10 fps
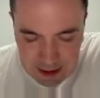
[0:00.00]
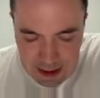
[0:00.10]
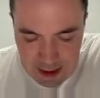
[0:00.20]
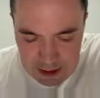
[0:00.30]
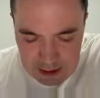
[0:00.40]

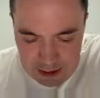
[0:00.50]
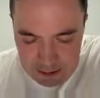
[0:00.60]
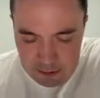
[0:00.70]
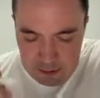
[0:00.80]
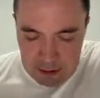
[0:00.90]
And
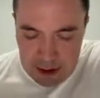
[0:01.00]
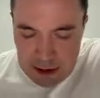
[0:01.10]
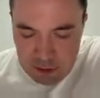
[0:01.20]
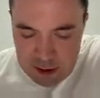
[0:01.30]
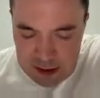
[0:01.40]
an
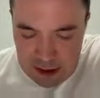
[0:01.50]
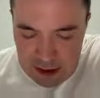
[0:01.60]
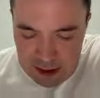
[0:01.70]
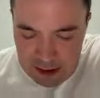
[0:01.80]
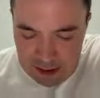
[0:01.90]

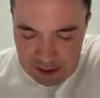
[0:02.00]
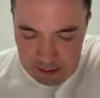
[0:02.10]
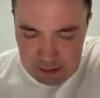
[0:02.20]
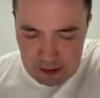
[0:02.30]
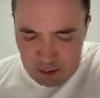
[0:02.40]
interesting
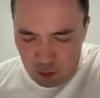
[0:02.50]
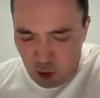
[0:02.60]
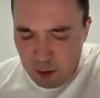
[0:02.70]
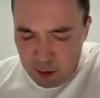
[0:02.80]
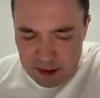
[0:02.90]

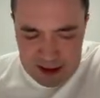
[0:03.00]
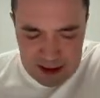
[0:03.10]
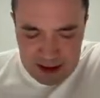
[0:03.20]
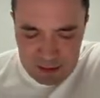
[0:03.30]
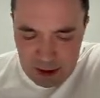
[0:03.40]

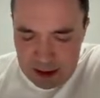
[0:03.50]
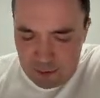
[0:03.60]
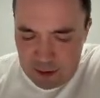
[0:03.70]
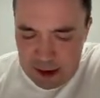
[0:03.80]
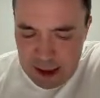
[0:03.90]
property, right,
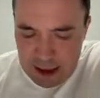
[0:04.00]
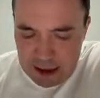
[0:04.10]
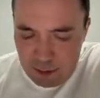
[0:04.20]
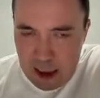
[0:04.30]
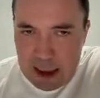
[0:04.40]
of
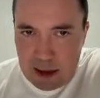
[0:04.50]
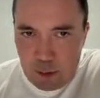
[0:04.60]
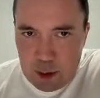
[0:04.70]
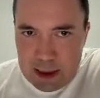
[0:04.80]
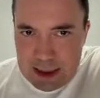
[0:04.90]
making
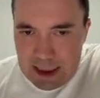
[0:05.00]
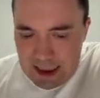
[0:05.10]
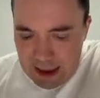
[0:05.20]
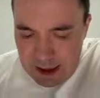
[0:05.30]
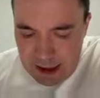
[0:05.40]
liquidity
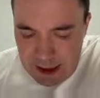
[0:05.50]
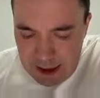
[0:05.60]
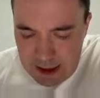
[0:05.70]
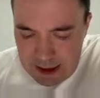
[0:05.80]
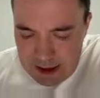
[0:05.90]

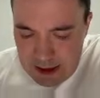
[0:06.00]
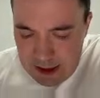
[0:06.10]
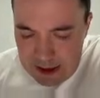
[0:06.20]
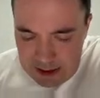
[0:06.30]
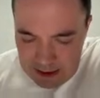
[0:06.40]
is
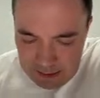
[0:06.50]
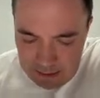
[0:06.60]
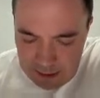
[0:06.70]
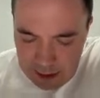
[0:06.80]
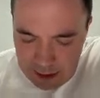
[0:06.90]
that,
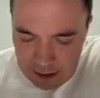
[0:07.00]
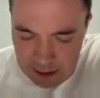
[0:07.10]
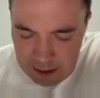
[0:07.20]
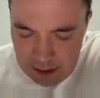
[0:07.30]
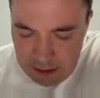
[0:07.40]
like,
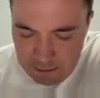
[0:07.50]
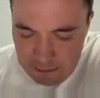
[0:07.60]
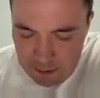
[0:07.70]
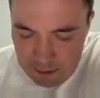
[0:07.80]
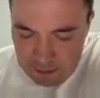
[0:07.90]
if
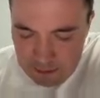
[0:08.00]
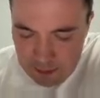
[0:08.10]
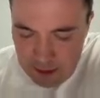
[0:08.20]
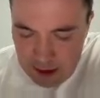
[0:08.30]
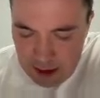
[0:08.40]

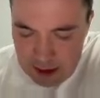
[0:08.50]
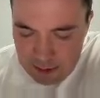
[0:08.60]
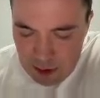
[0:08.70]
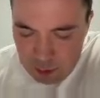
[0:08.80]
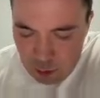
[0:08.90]
I
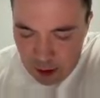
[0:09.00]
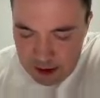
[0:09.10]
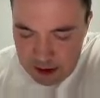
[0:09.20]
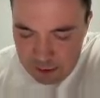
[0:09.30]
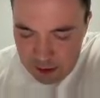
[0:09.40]
am the
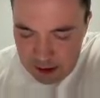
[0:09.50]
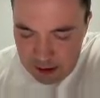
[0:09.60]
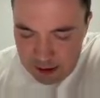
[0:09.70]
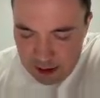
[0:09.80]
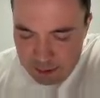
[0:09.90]
price, right,
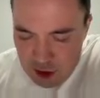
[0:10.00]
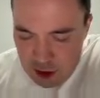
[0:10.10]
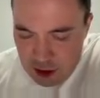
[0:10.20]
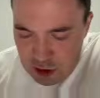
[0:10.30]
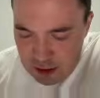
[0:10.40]
and I'm
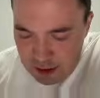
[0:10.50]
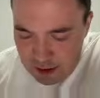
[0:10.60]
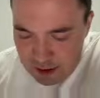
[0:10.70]
changing